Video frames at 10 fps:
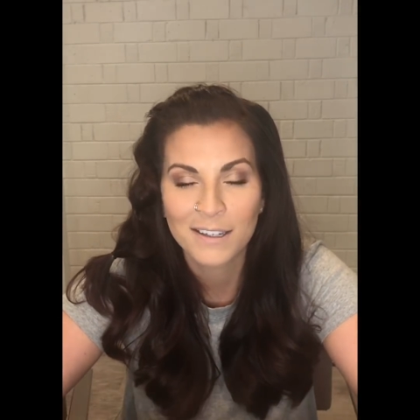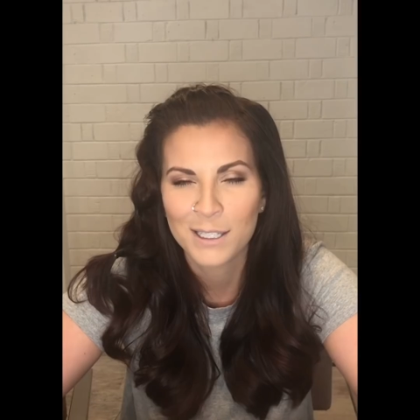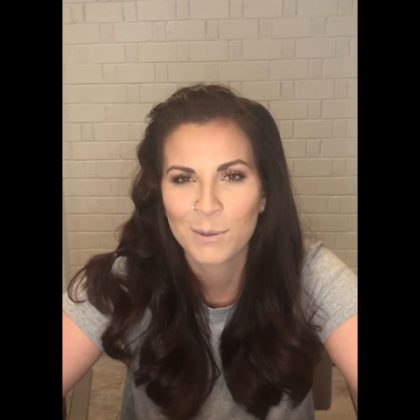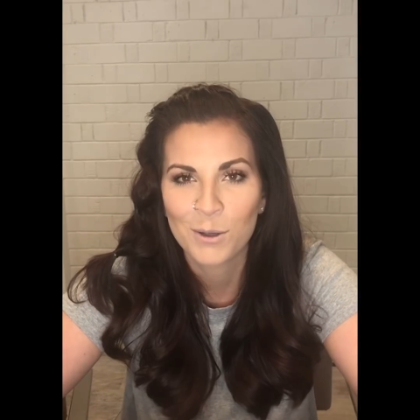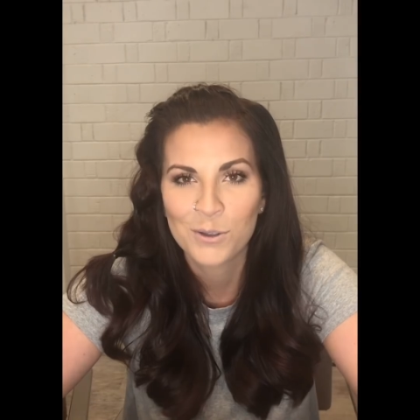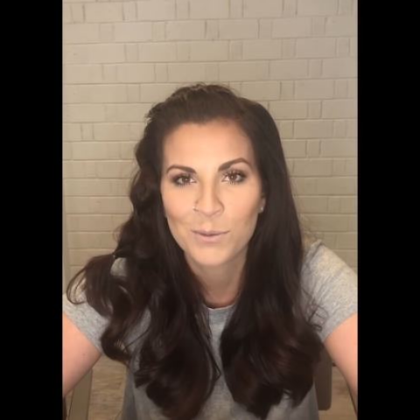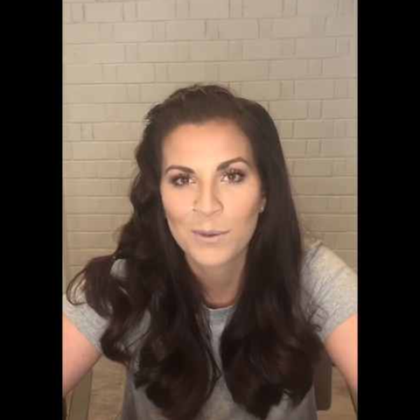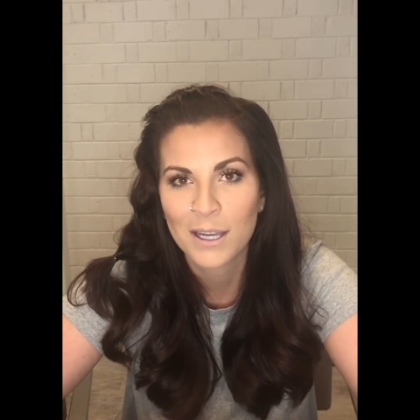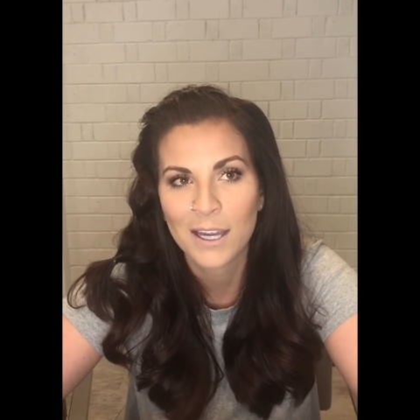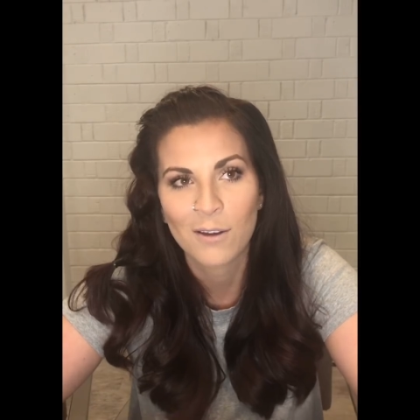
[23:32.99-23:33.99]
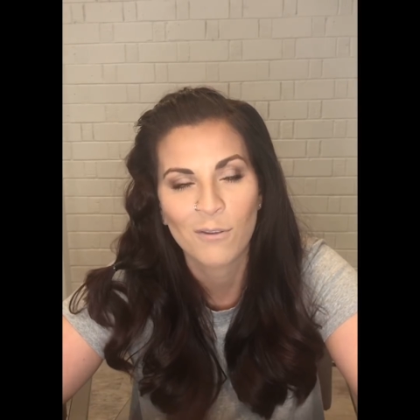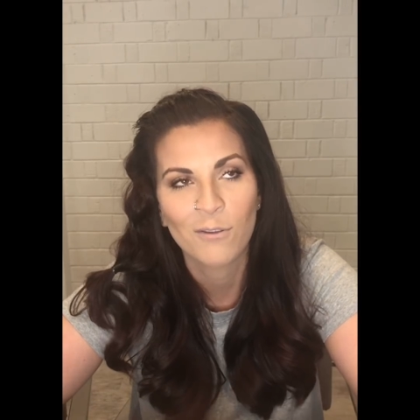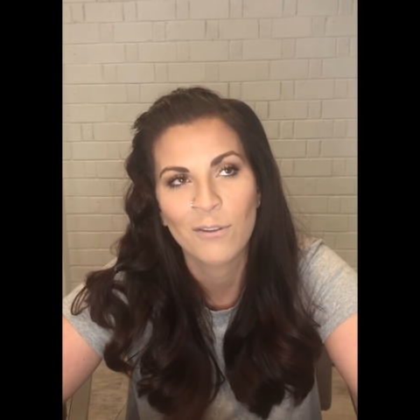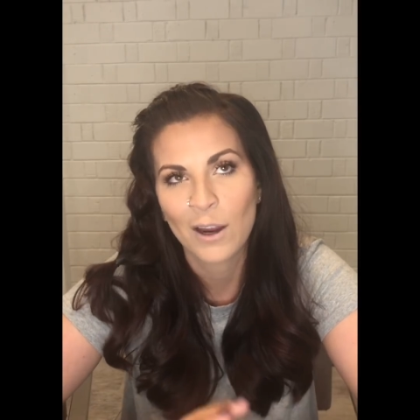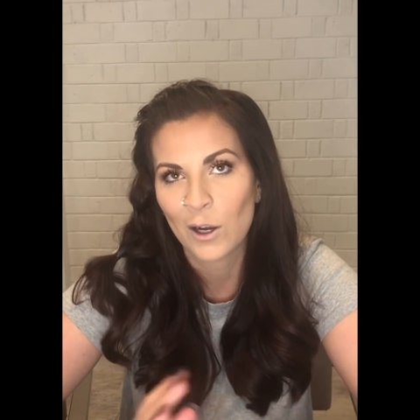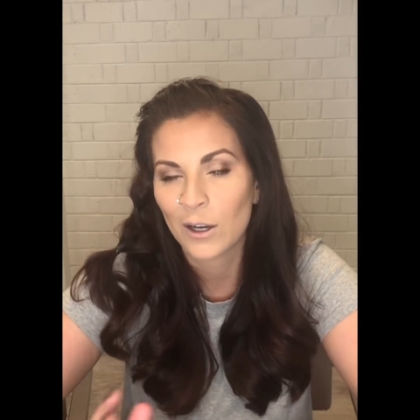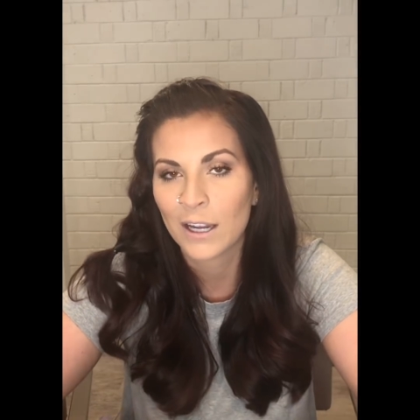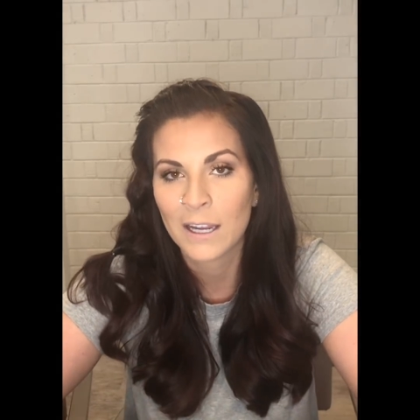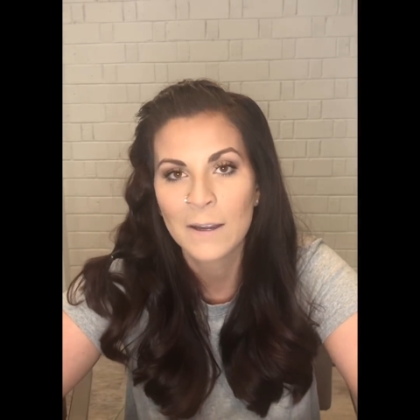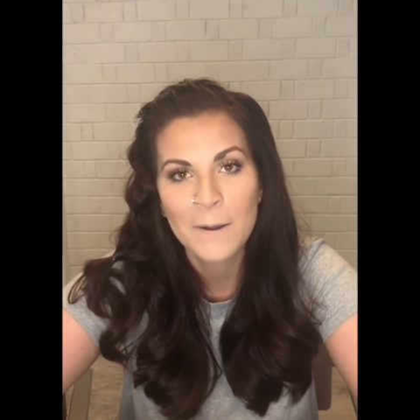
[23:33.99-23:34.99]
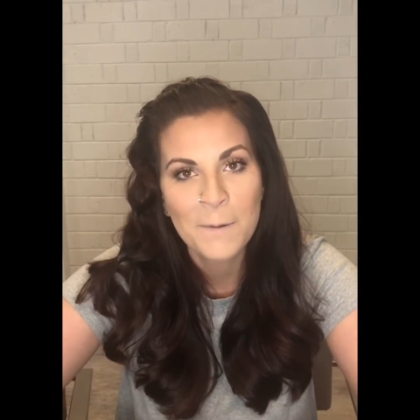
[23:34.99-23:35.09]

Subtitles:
and it's supposed to be very,